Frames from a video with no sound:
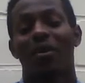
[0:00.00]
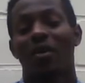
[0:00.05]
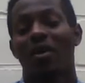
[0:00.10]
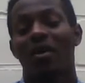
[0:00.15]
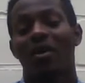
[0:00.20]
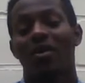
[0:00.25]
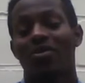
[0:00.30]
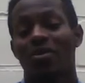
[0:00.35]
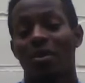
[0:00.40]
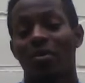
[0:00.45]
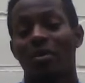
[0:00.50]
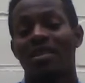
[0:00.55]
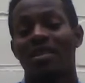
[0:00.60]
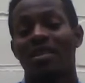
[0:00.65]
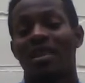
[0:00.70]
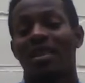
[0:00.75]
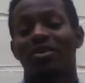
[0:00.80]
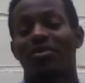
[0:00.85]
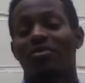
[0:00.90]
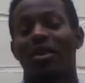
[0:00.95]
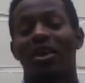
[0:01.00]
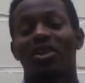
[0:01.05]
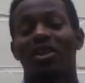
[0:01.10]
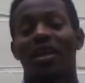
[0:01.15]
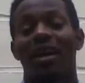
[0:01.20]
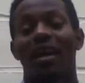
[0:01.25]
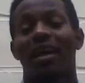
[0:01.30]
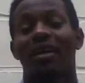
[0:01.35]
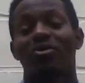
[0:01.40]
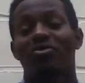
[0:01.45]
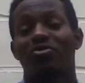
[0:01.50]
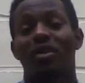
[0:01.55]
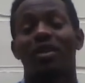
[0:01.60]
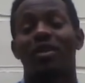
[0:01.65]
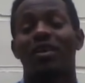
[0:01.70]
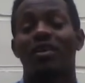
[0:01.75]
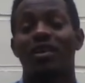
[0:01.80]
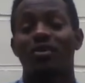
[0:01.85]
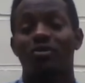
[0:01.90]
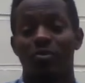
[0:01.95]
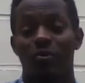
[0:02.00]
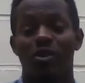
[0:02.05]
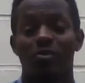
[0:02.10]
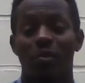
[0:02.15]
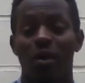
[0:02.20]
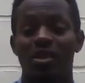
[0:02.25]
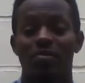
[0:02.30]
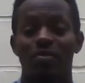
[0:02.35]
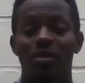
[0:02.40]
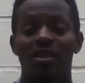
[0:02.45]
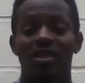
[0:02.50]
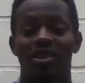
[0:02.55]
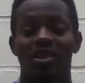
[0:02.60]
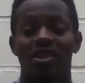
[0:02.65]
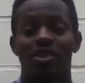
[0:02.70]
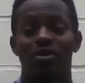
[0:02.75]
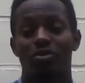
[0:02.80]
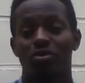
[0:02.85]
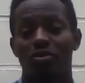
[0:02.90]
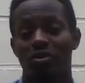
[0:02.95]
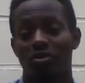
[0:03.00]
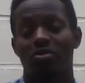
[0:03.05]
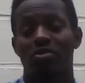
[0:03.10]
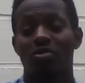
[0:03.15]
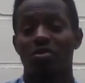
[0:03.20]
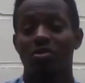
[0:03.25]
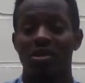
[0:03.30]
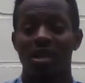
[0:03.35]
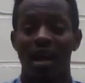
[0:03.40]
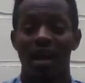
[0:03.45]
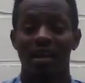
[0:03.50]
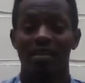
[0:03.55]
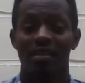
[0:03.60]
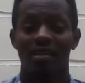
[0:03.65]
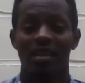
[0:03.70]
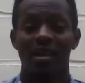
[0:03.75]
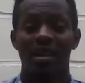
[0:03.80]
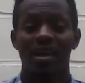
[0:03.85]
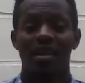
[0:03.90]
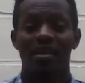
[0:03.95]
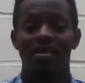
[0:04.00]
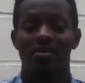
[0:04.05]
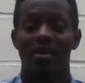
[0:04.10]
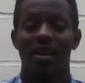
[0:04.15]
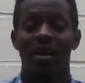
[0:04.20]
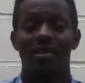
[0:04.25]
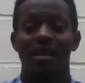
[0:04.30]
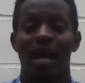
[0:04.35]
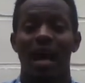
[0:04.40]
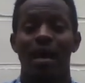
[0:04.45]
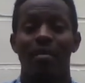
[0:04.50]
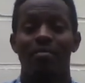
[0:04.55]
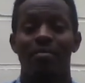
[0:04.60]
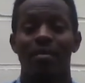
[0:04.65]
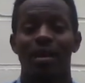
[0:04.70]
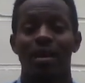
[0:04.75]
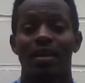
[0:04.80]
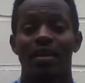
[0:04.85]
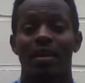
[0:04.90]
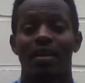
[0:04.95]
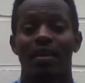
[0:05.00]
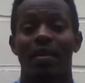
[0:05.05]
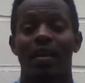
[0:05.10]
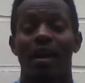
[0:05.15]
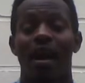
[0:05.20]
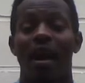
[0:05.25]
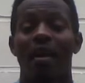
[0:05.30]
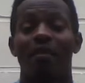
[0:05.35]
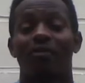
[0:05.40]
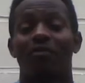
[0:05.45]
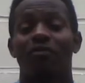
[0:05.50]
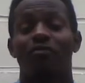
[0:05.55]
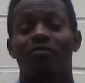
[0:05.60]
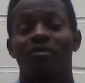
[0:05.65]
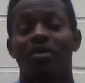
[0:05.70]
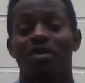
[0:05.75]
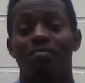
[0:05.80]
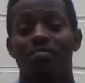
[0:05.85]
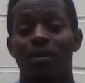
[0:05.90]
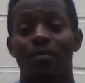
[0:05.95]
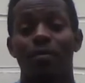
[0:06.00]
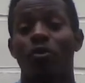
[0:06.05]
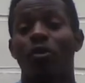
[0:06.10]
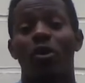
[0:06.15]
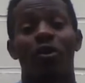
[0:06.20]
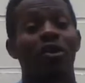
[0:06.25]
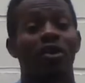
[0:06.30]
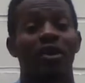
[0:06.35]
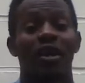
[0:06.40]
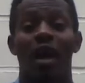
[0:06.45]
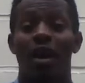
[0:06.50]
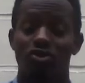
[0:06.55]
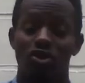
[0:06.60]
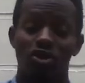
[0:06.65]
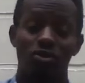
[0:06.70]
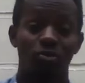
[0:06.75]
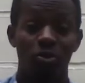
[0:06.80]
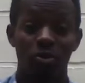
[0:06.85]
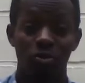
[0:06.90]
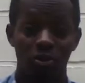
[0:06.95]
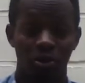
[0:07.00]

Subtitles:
authority and create the responsibility to those tasks, so that I may have some people who are accountable in